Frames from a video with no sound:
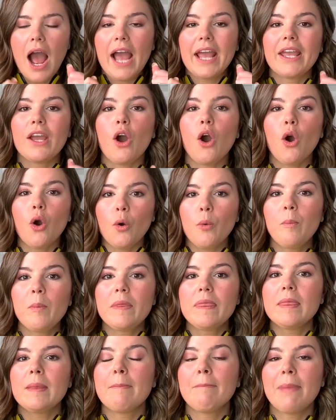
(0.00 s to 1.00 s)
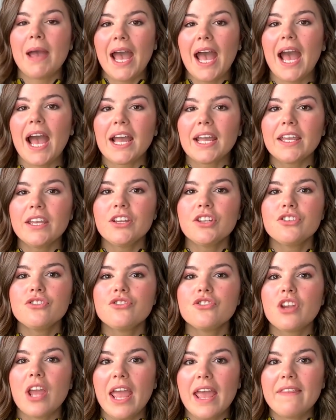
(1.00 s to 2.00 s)
I opened the
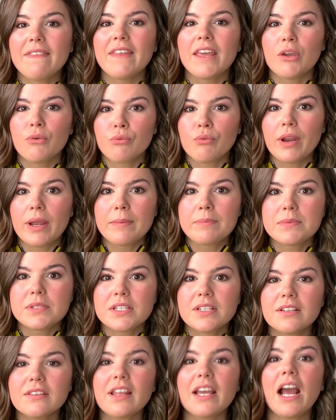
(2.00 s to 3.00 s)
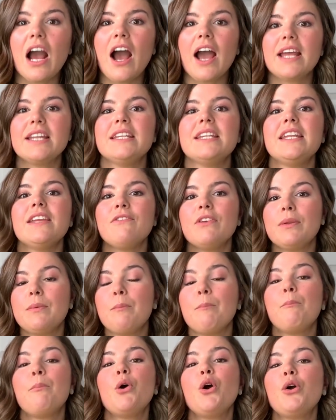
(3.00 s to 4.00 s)
package and they ripped. Like, I didn't even
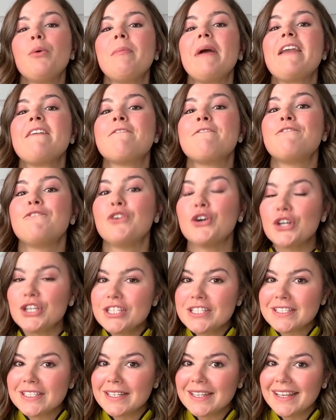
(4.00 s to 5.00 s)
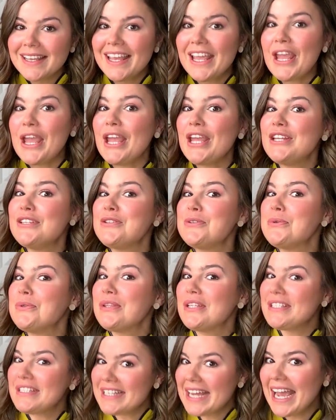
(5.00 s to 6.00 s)
put my foot into
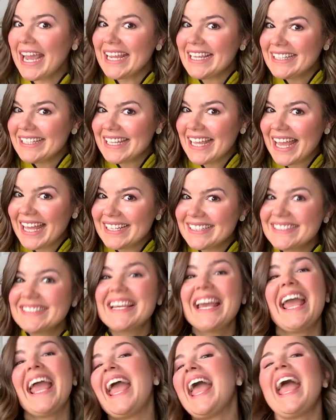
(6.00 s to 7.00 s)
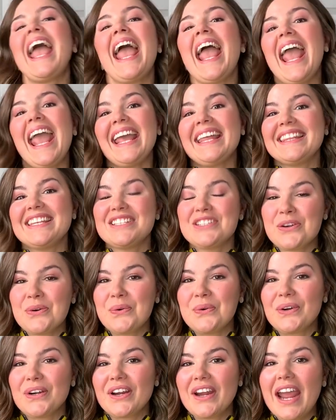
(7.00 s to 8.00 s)
the tight yet and they
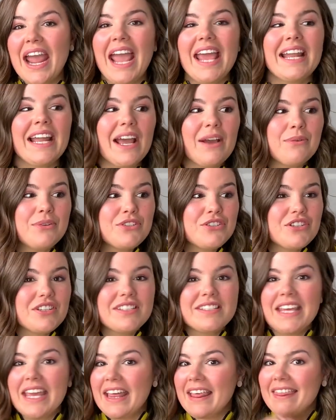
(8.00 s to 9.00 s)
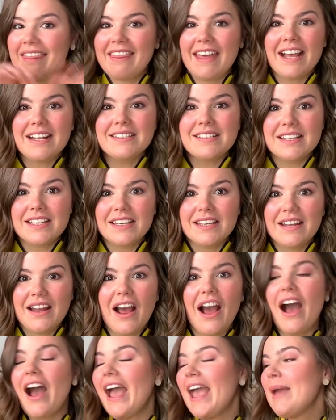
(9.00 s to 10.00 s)
tore. And I was just like, that's it.
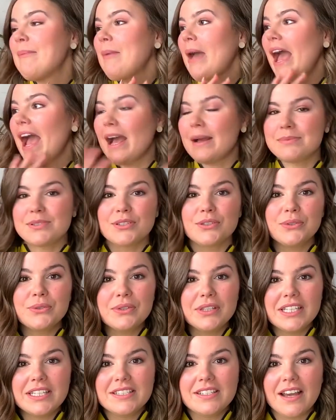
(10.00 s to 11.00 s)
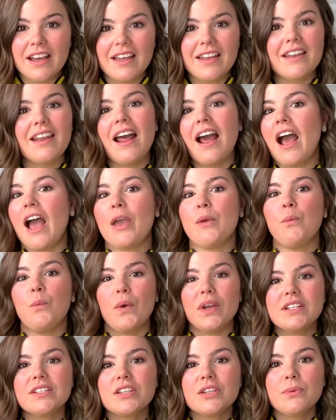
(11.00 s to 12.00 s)
I am absolutely done. I
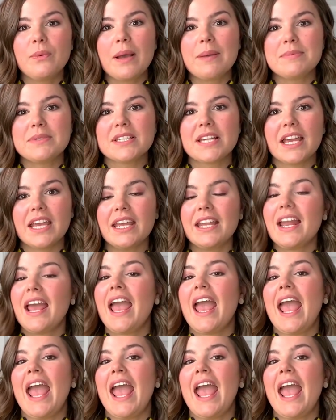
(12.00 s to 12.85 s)
went to the website